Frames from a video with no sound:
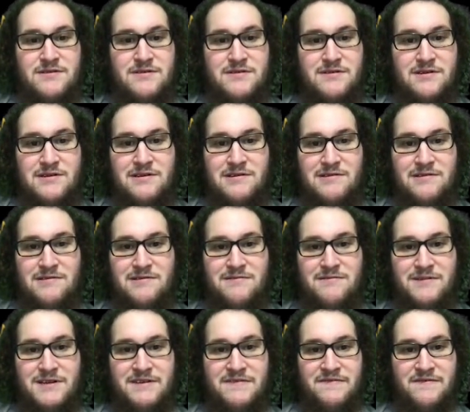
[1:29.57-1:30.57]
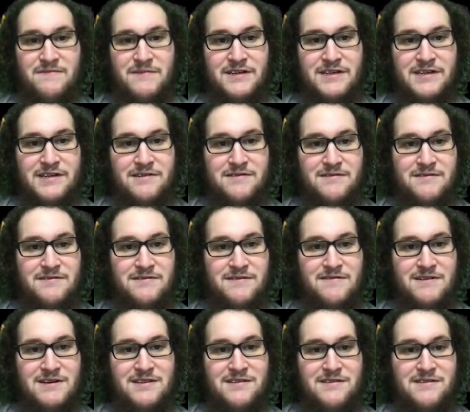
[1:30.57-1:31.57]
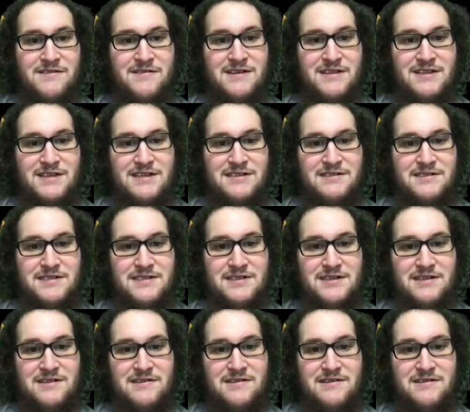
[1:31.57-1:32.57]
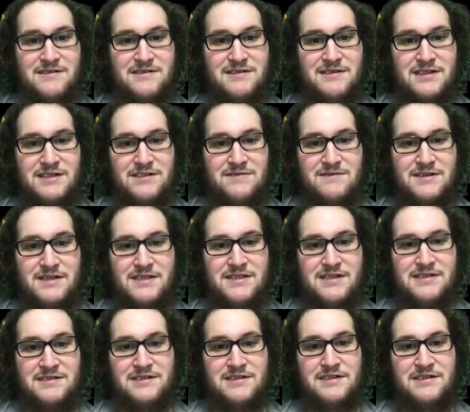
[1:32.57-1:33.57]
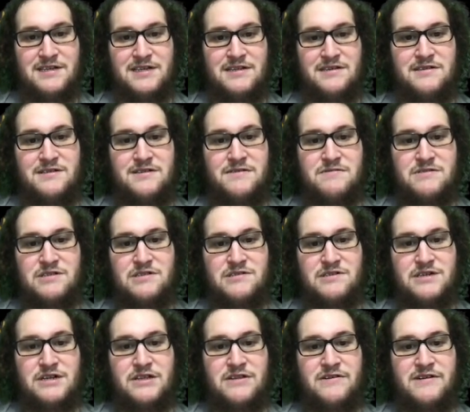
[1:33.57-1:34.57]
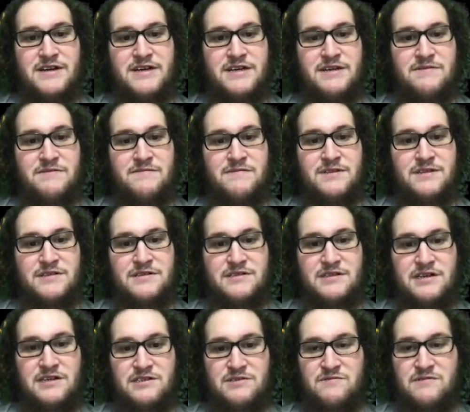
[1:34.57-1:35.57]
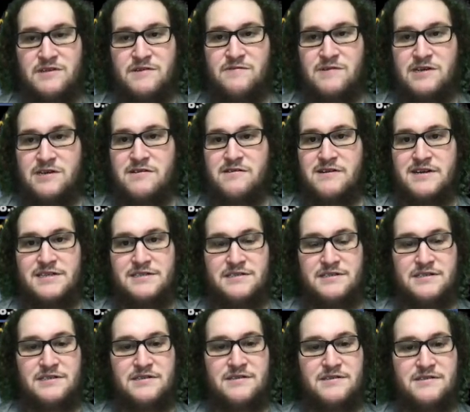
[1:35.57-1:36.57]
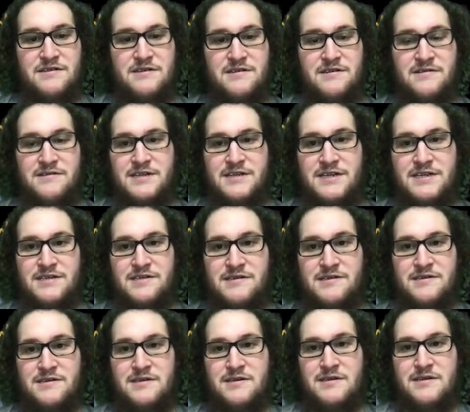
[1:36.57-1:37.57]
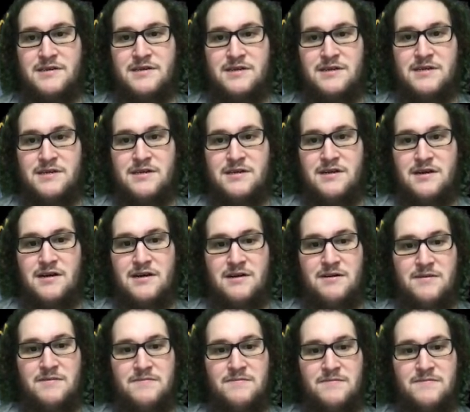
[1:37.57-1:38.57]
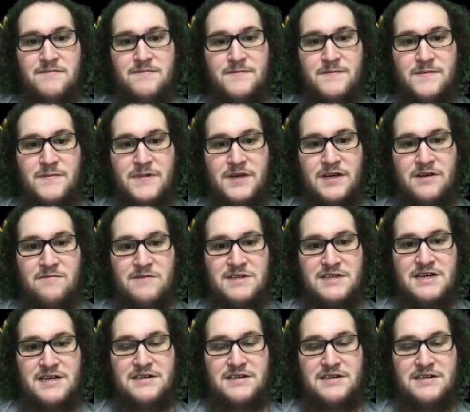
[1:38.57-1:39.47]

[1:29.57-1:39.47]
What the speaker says: all the way from like around $30,000 to like 20,000, and then there was just another hit when the stocks really went crazy the other day, and it went down to